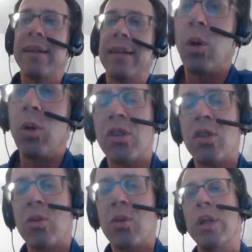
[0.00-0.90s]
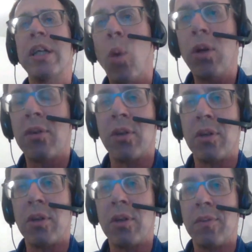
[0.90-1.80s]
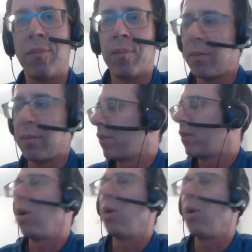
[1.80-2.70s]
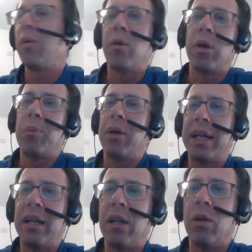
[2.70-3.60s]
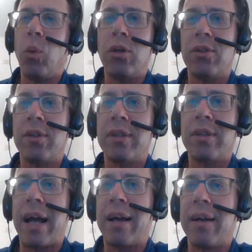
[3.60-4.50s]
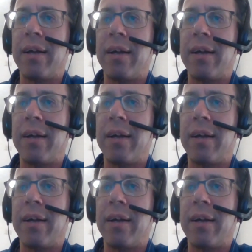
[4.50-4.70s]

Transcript: then the soldiers would need water. So they will bring a little water tank.